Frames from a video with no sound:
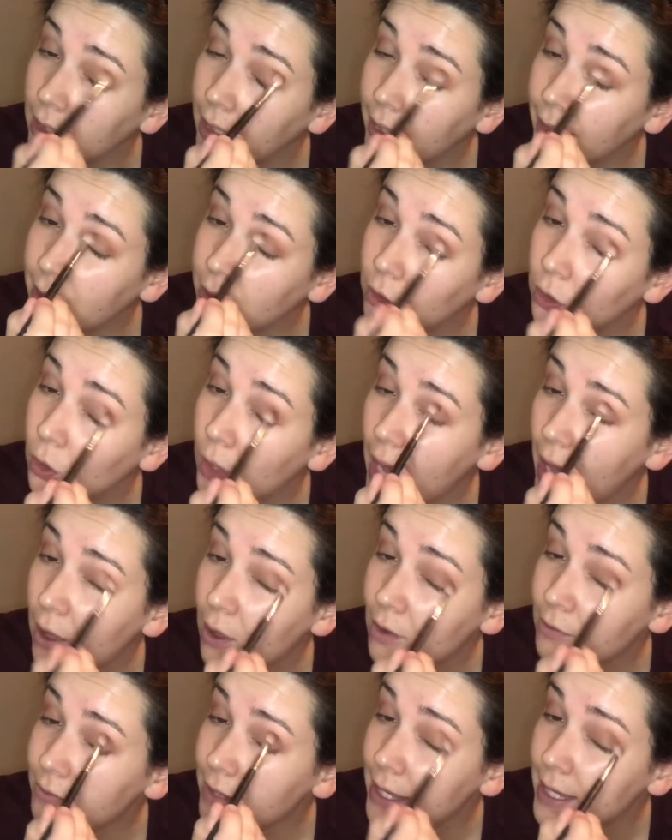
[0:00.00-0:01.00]
I know
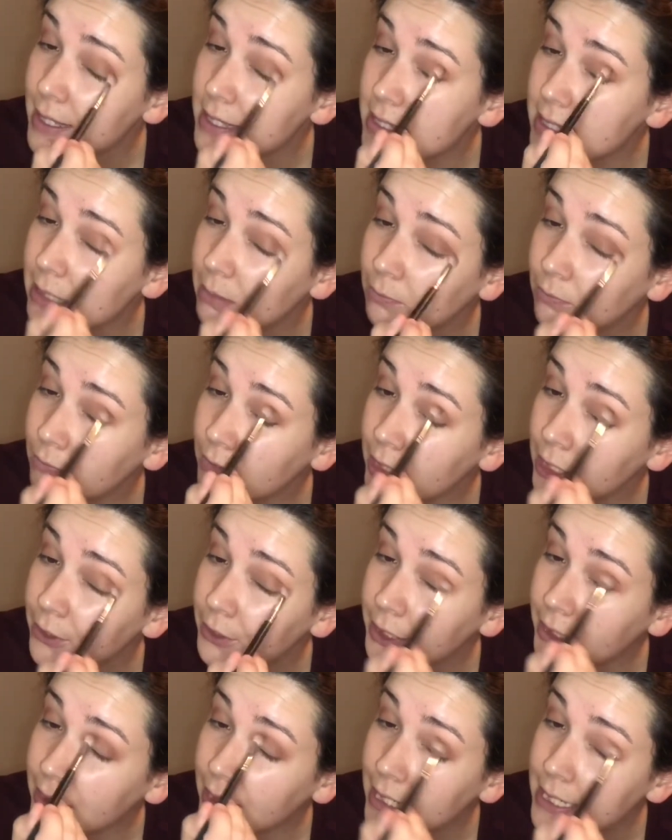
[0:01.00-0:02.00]
e.l.f. has some
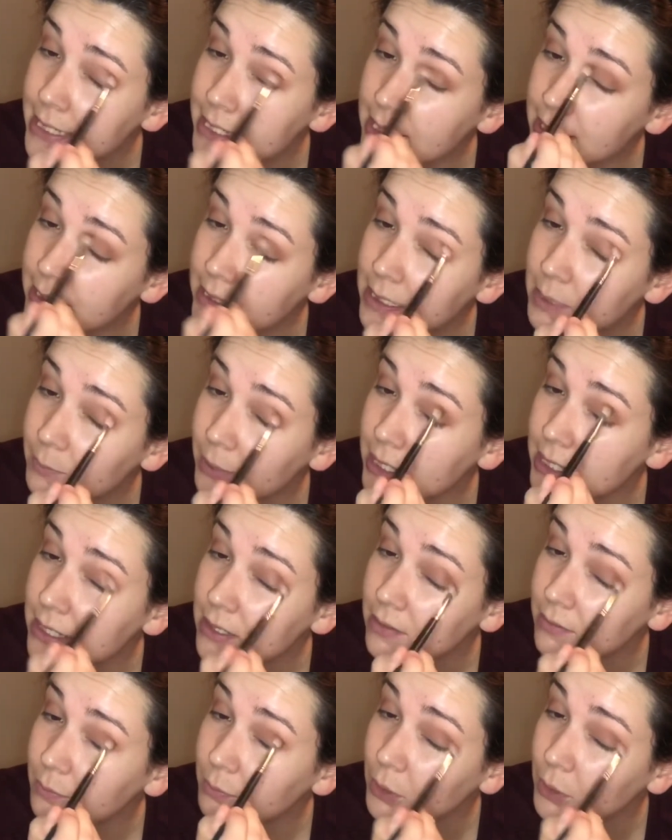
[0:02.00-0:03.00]
very nice
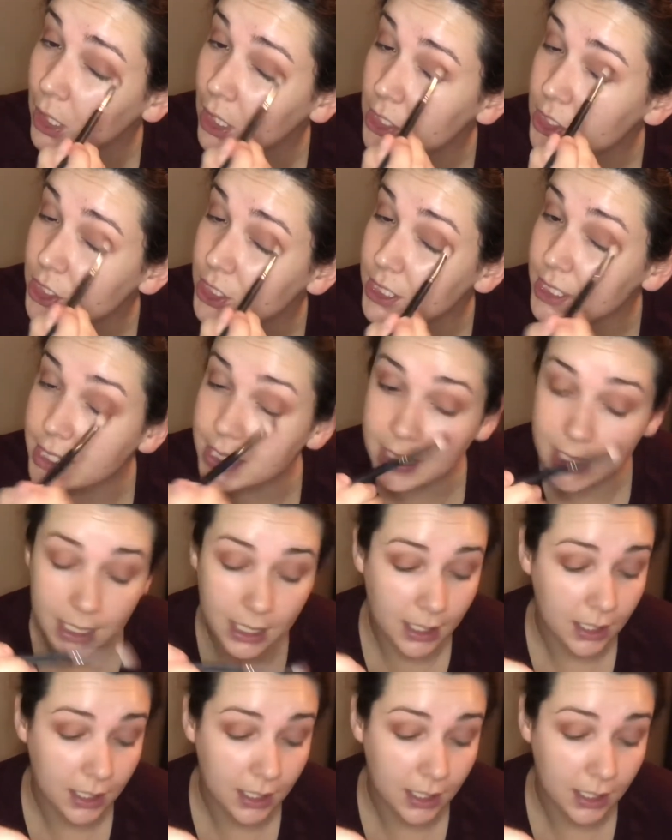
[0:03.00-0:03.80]
inexpensive brushes.